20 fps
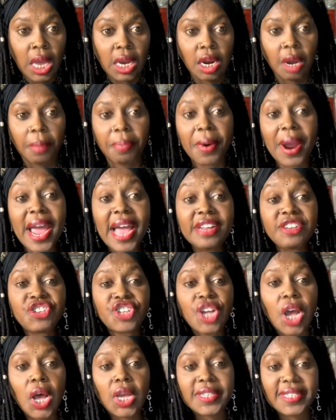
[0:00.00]
Now,
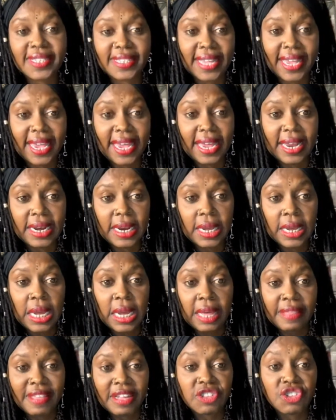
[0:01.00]
Bradshaw said
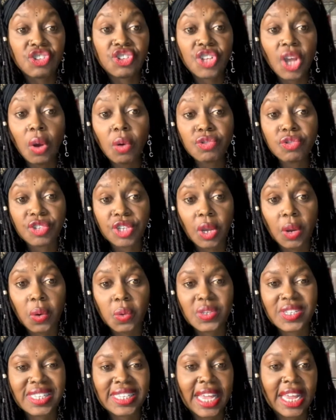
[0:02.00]
that
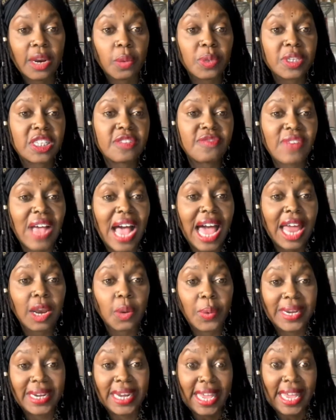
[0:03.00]
Zozo said it was
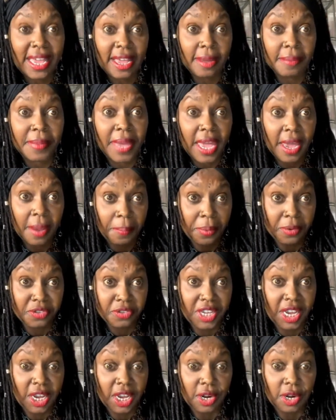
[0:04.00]
following him in
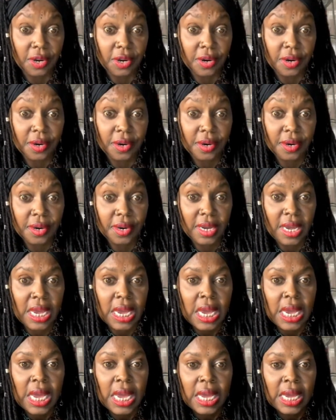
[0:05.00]
particular.
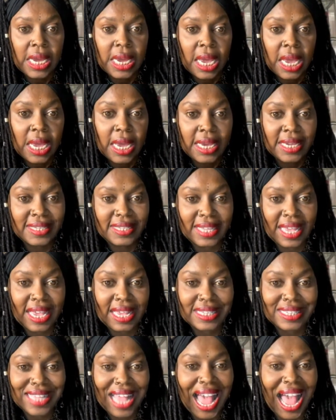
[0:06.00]
He
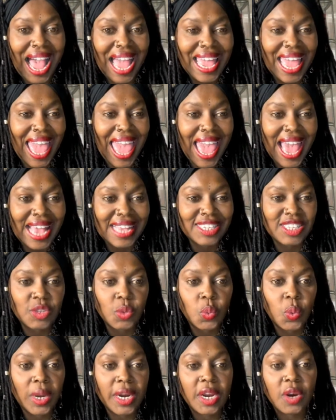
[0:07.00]
says, I
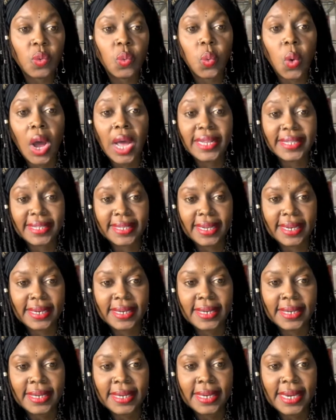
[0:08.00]
asked what it
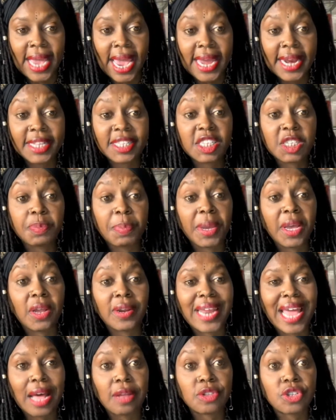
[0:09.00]
wanted, and it
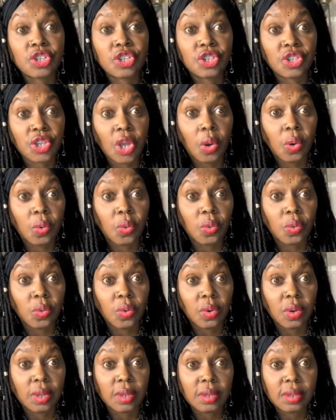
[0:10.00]
spelled out soul.
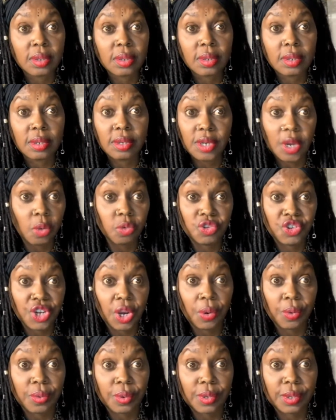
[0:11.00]
No
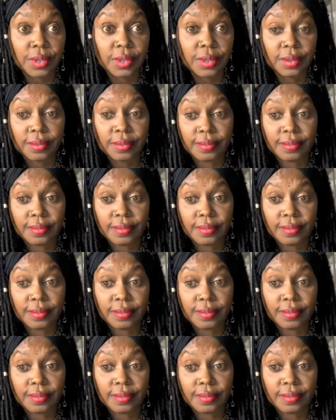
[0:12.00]
joke.